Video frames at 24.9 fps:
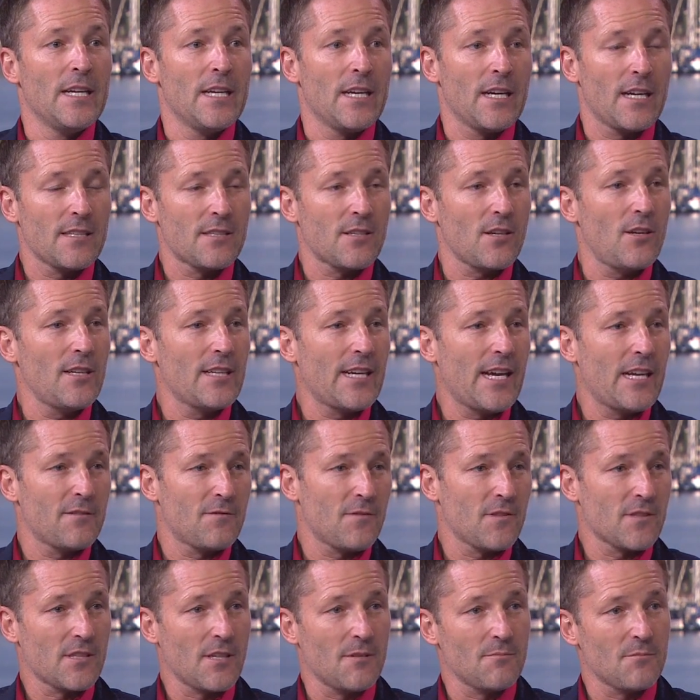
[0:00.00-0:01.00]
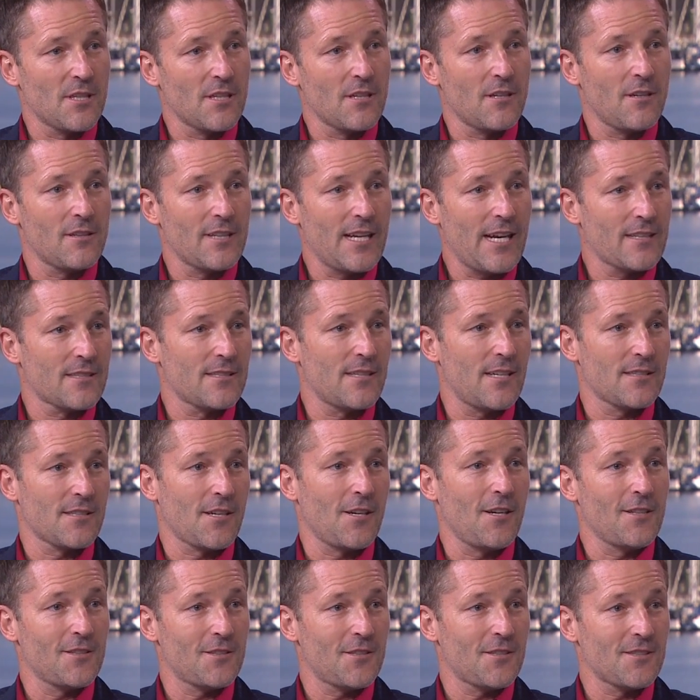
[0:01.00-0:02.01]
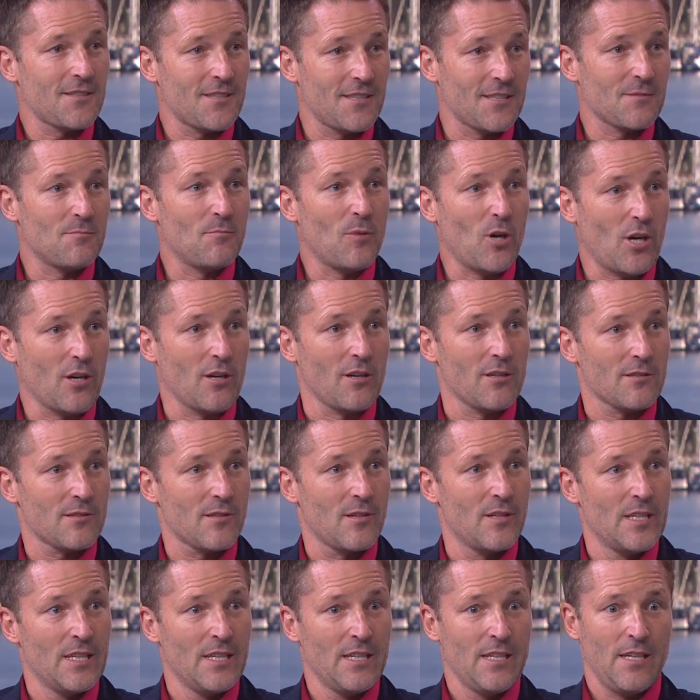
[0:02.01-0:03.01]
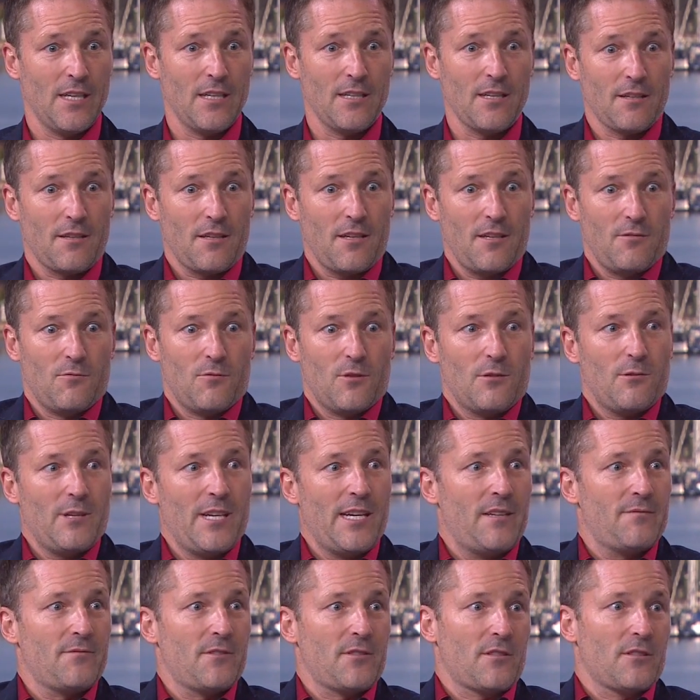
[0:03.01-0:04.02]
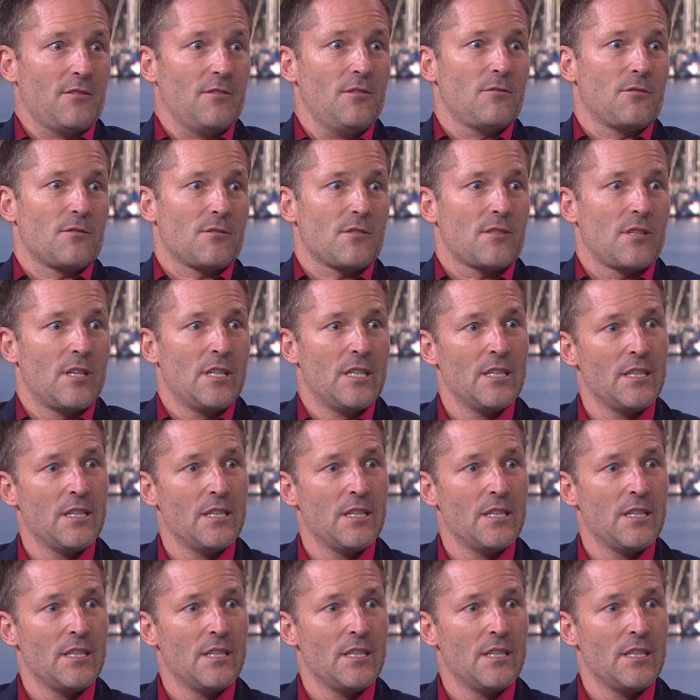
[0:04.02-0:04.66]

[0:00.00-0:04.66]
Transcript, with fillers: And I saw an ad for something called Access Consciousness Bars. And I thought, what do I have to lose?